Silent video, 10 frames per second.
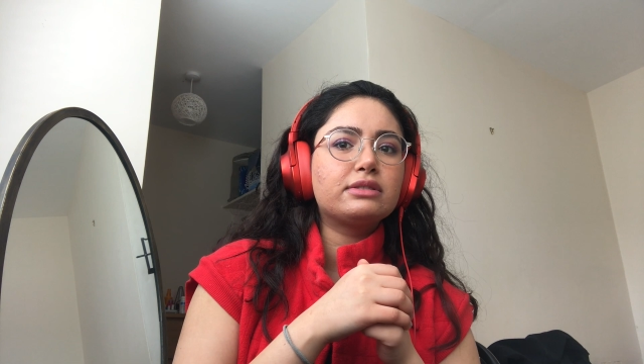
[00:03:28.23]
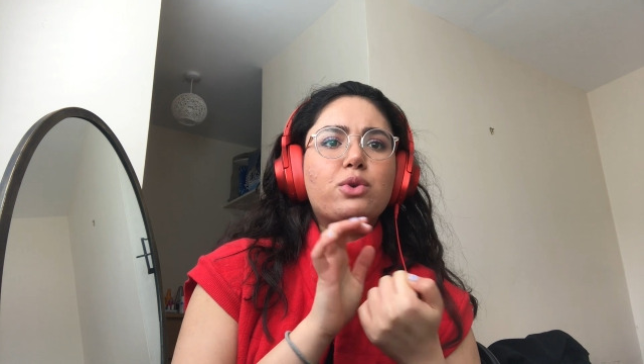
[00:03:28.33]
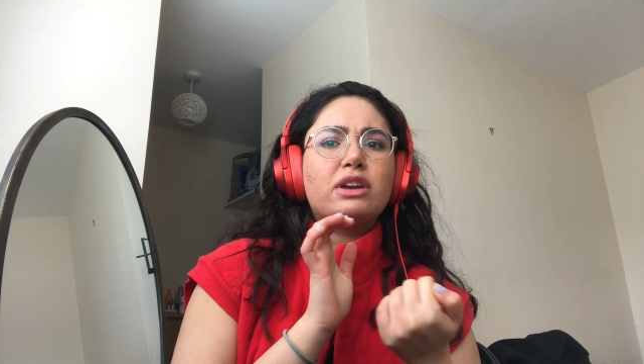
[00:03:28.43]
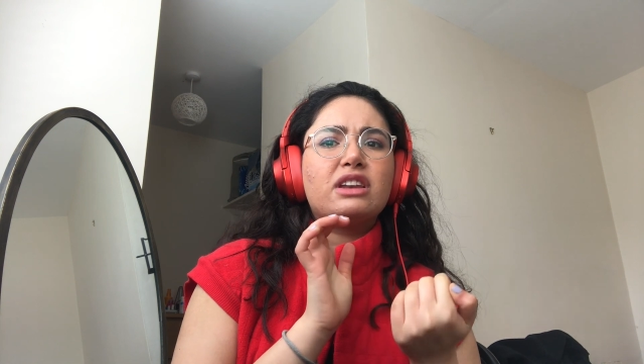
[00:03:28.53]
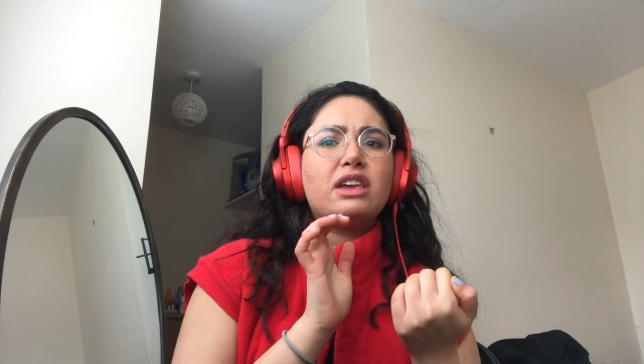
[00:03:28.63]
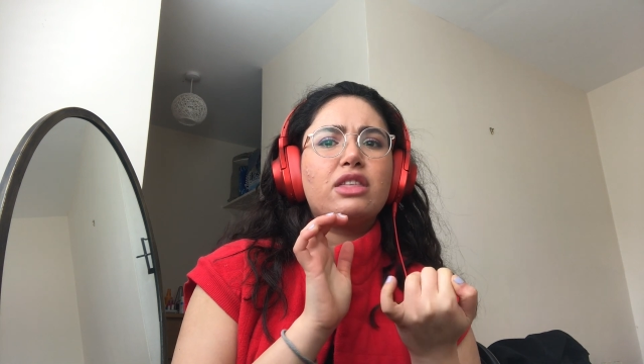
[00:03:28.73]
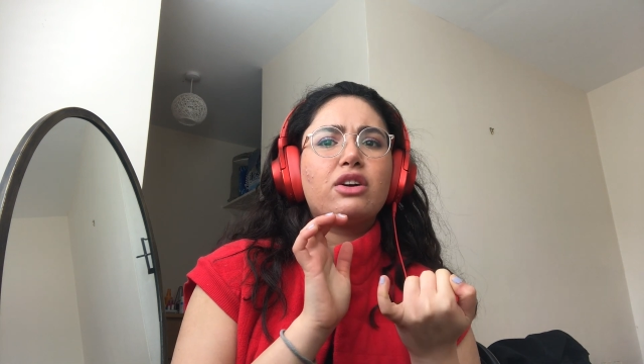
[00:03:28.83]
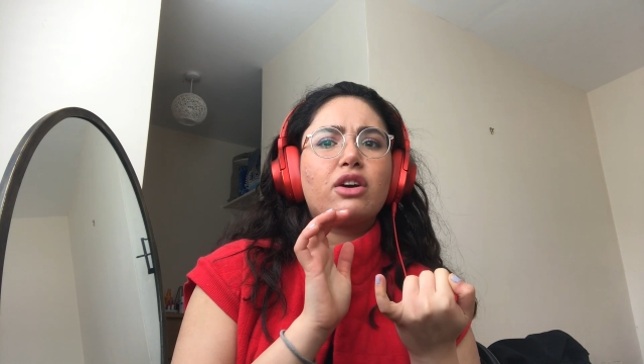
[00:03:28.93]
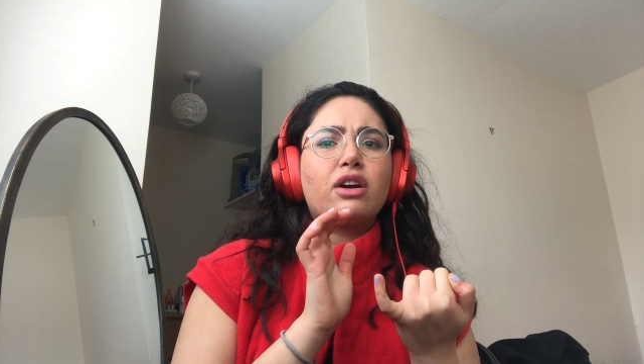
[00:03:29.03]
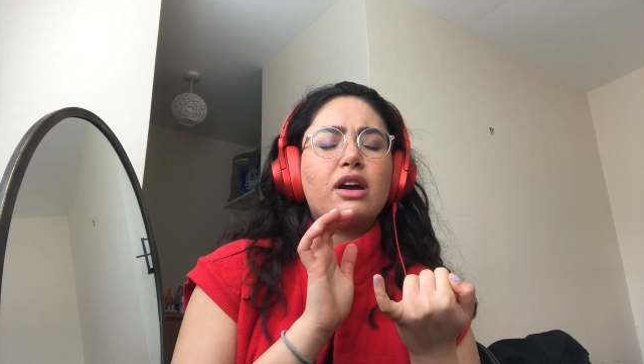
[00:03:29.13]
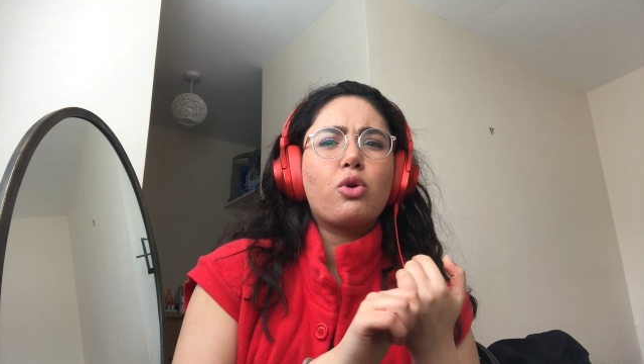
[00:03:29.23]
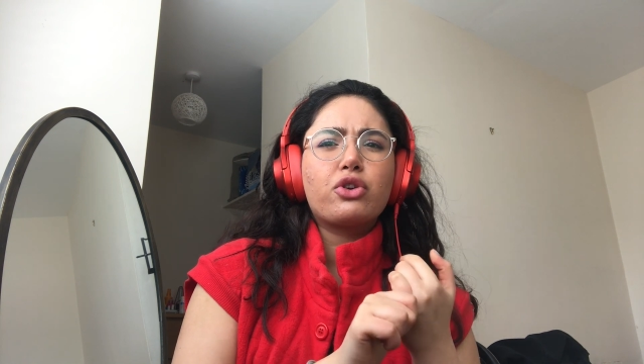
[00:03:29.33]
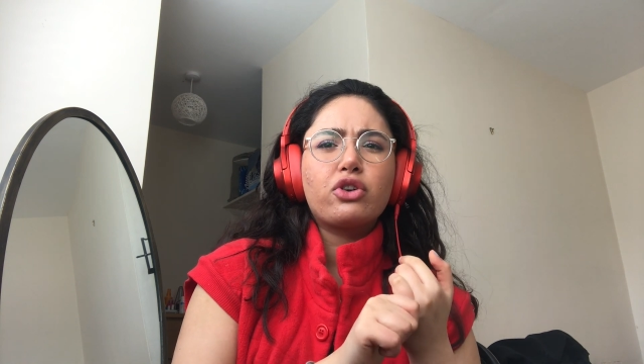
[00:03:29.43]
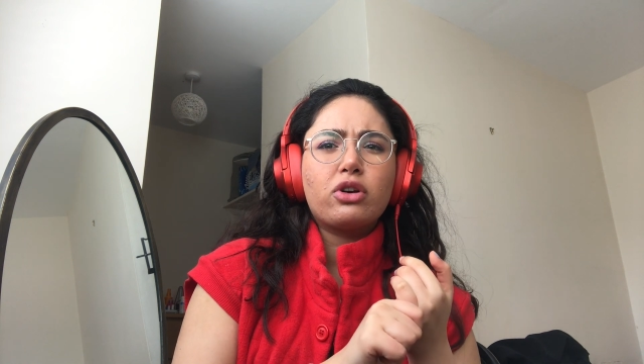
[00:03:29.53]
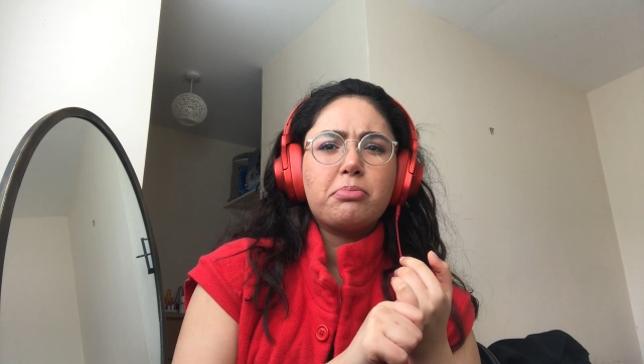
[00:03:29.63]
You can either
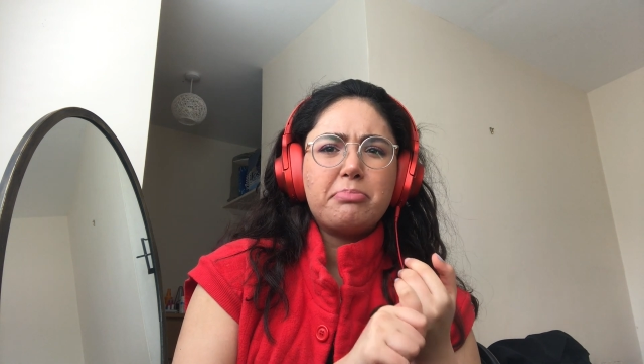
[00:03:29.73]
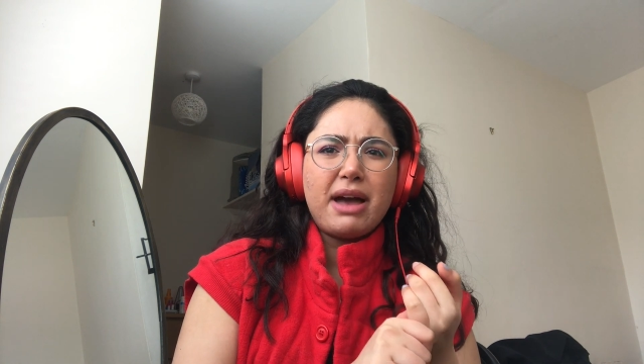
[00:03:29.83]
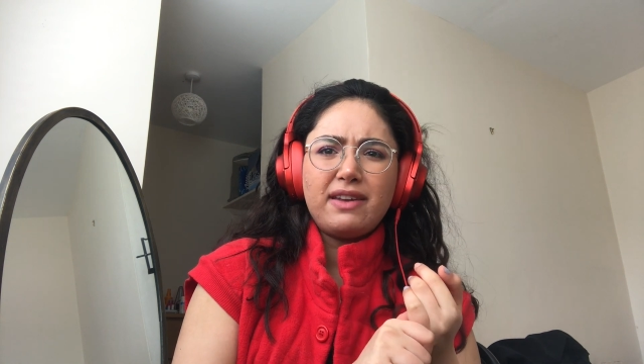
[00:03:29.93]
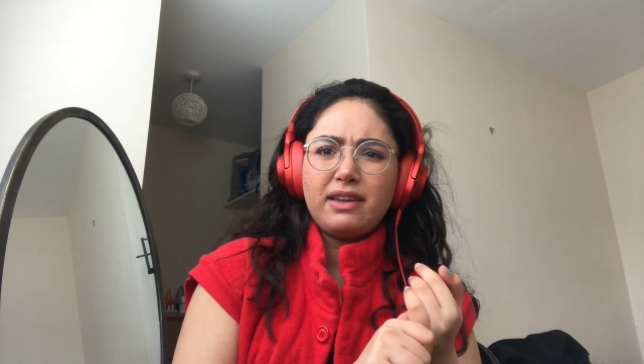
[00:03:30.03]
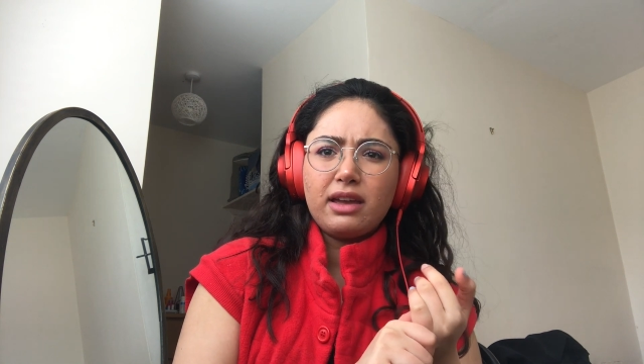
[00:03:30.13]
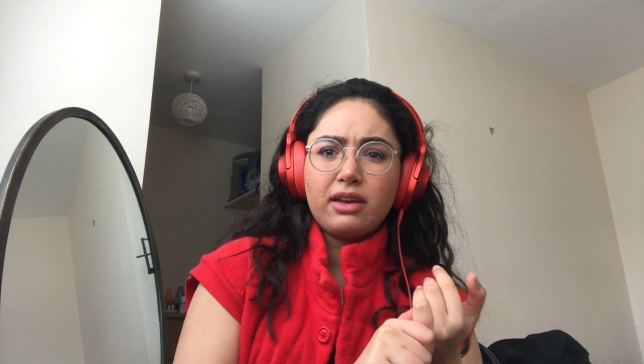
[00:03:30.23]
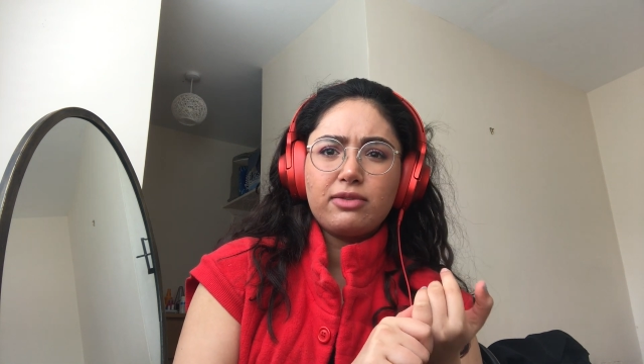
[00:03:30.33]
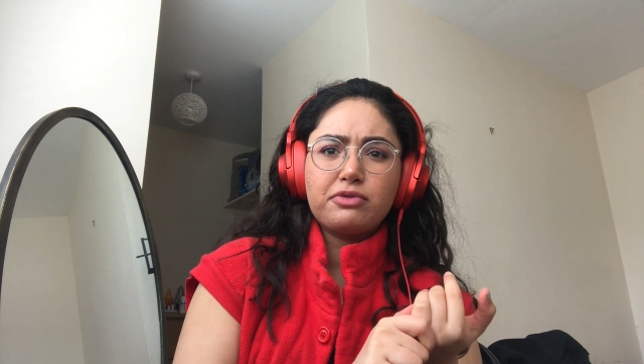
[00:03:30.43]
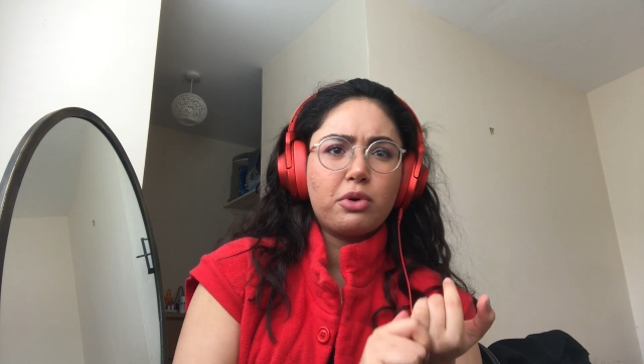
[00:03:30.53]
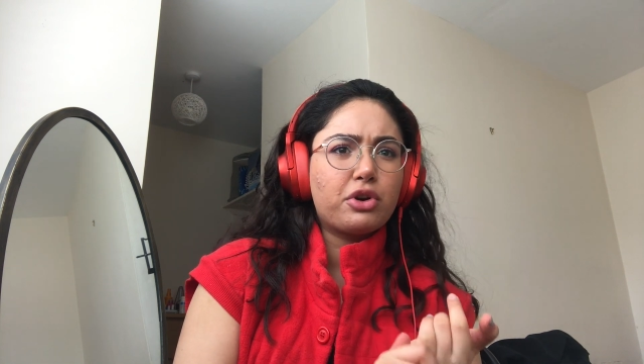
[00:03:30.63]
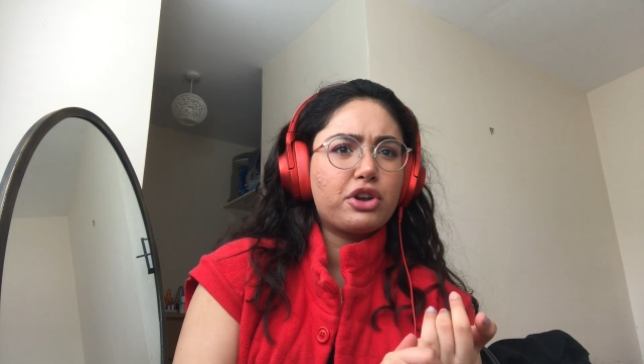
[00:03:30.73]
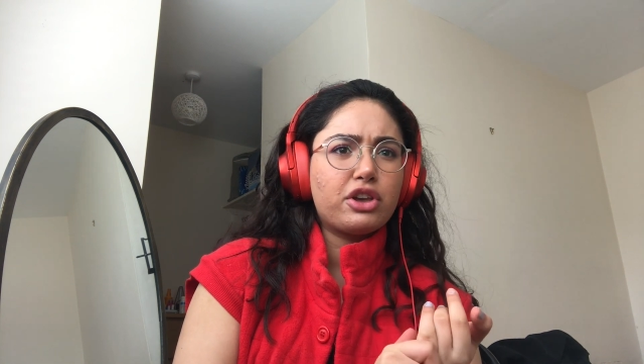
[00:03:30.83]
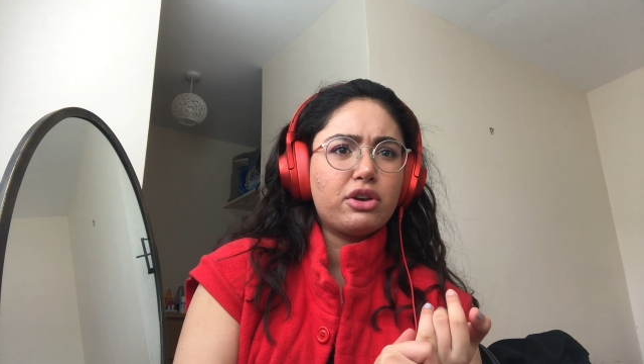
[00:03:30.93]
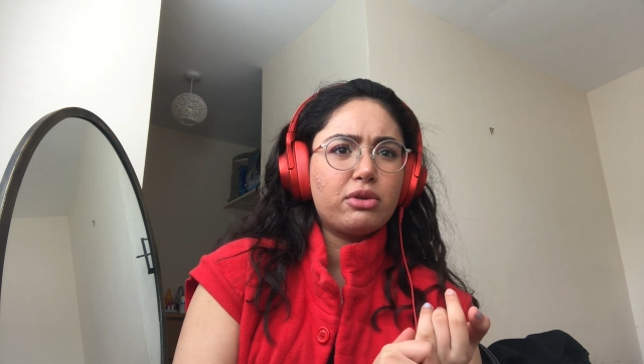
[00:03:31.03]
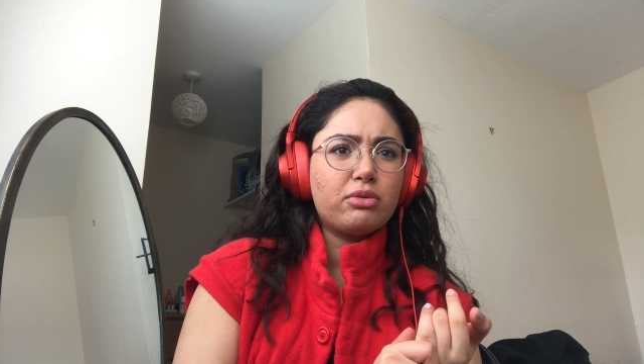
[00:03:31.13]
order bedding for
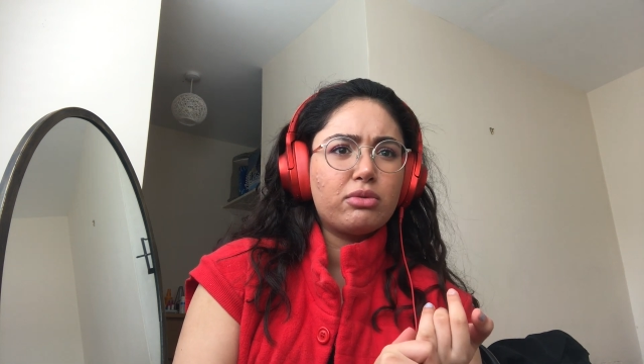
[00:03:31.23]
you.